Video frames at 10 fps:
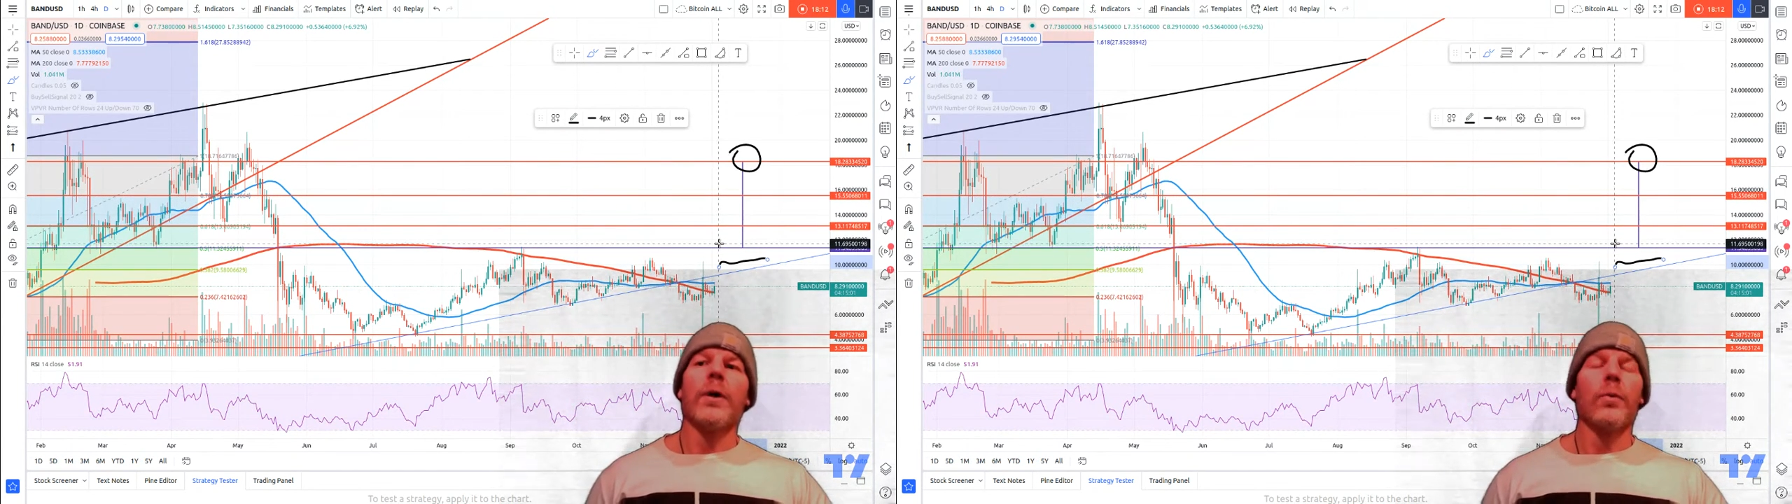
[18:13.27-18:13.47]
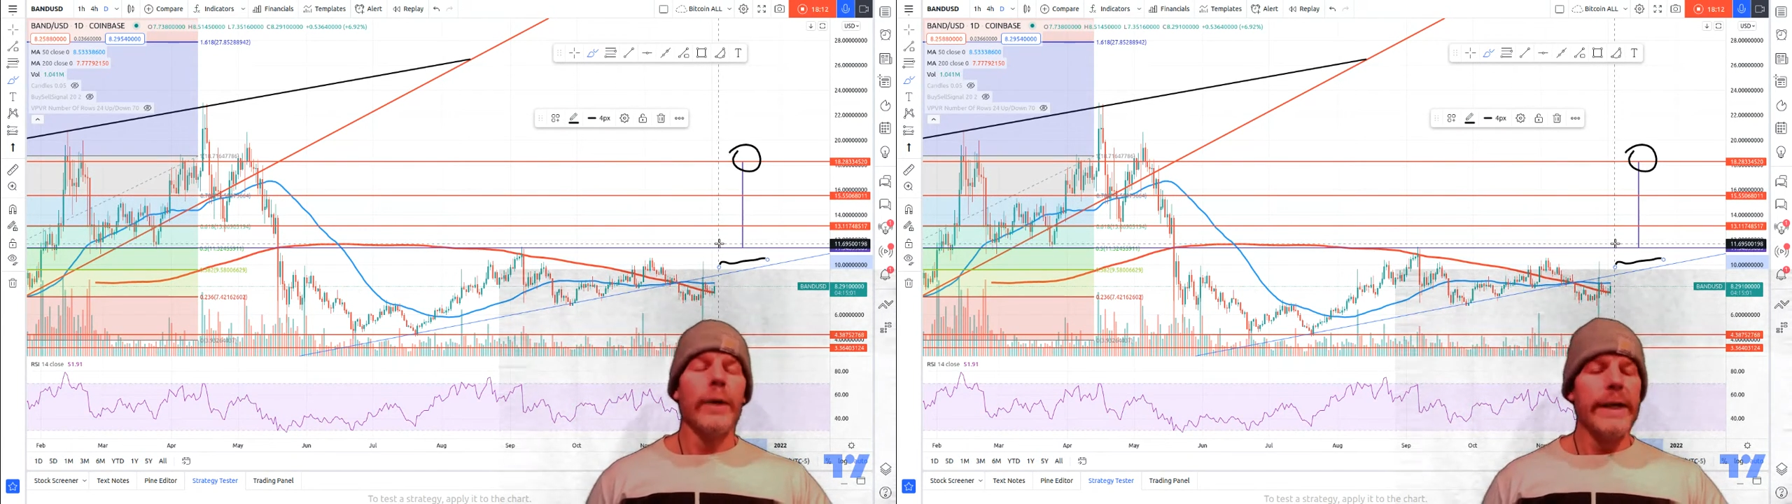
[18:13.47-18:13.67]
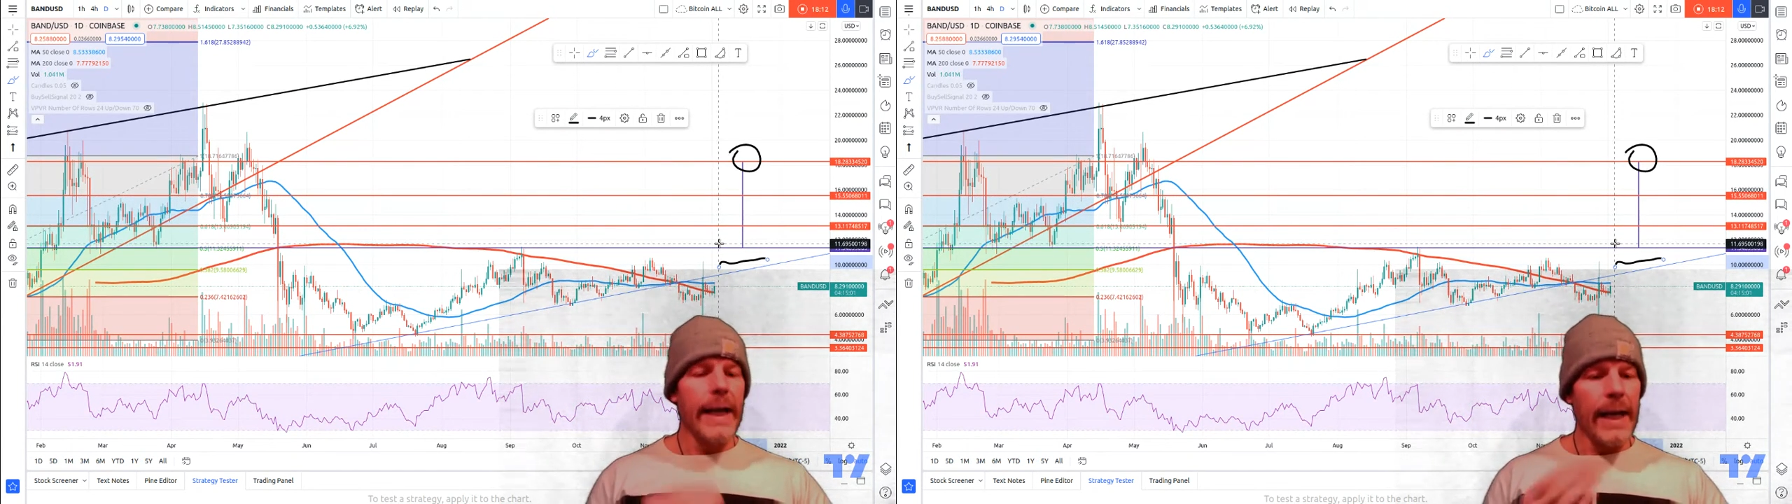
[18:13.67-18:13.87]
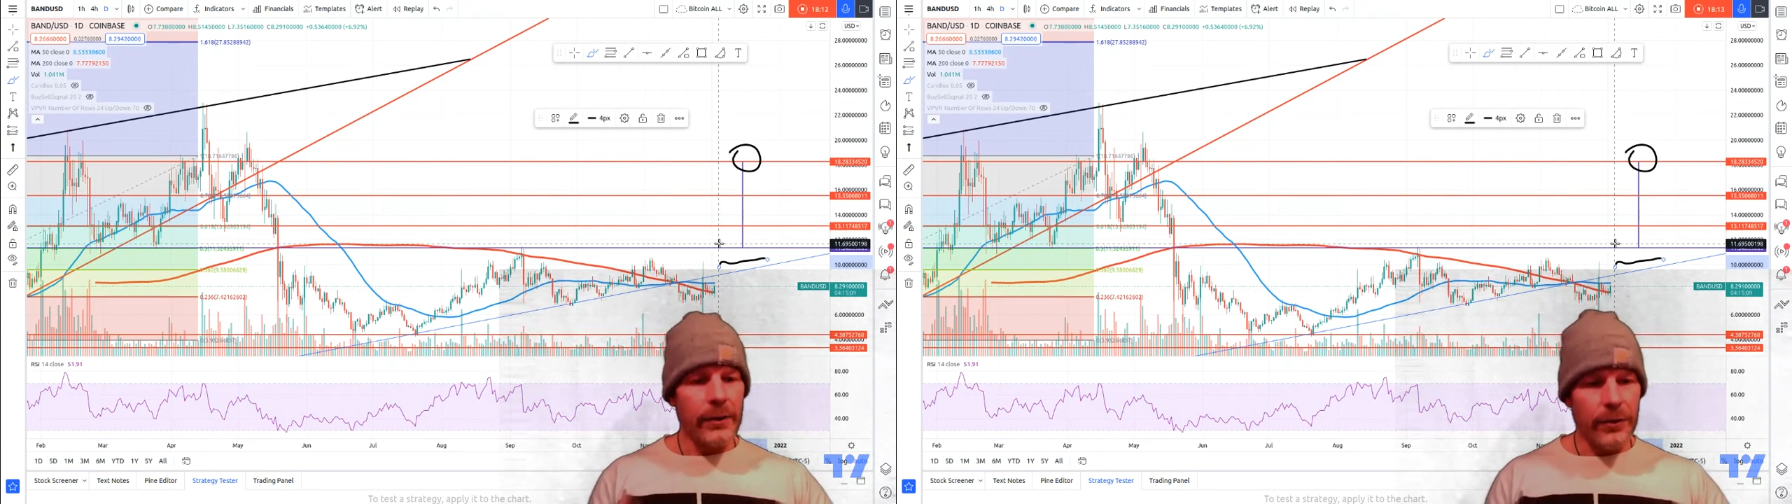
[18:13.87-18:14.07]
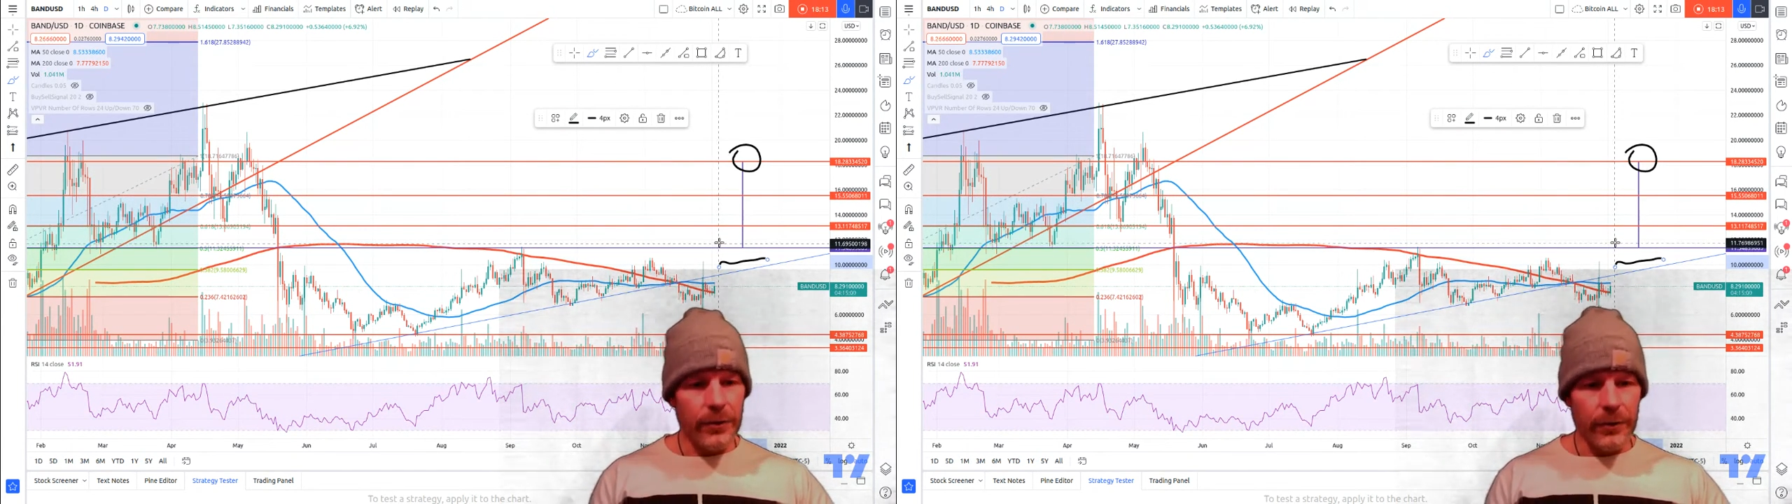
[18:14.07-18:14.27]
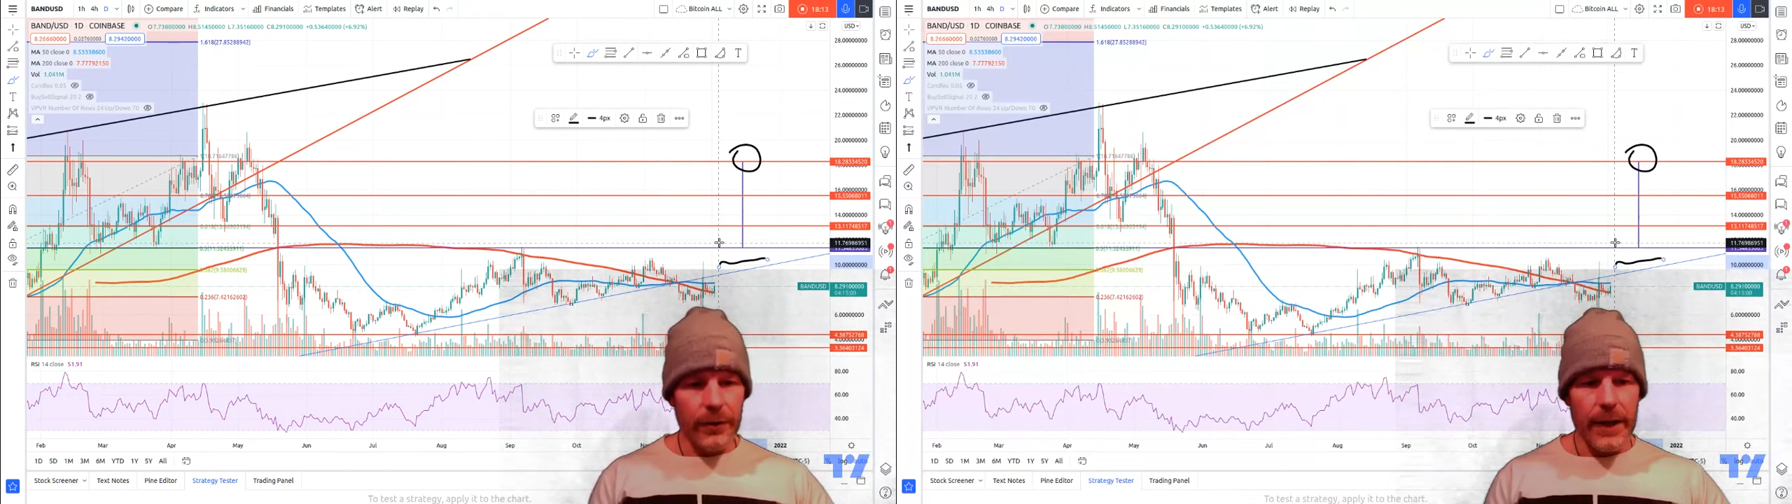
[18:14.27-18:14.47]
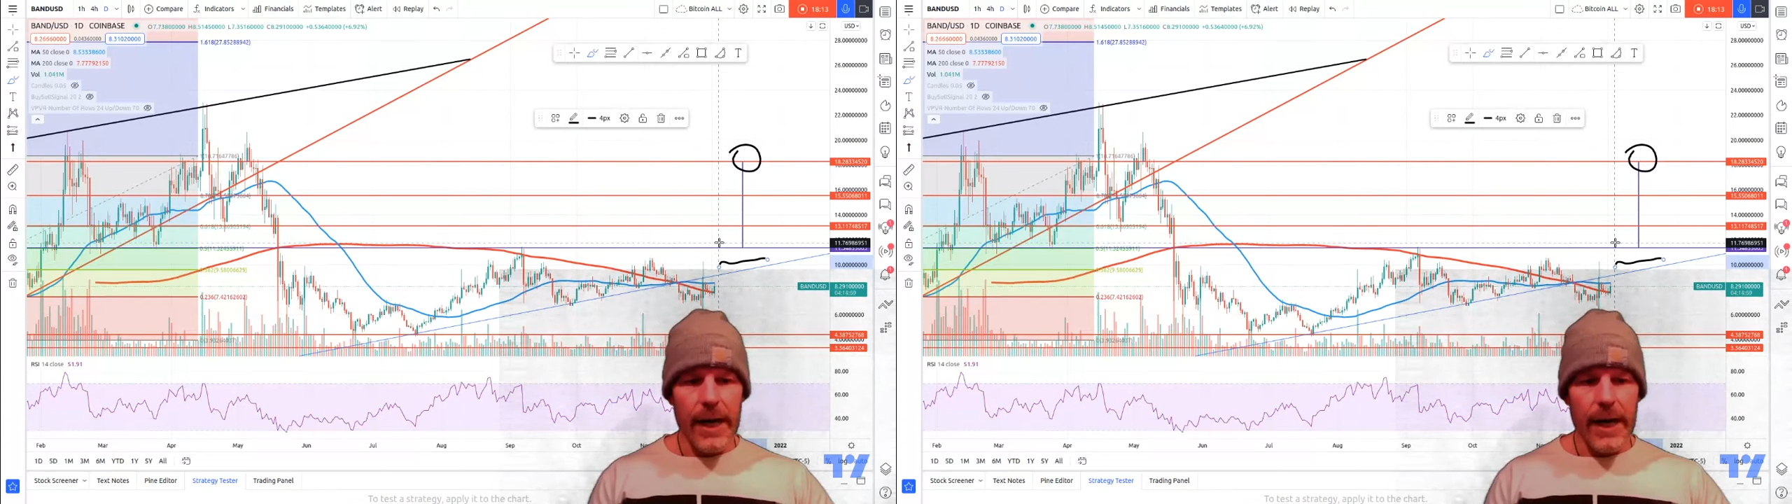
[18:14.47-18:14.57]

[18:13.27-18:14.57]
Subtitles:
Re-enter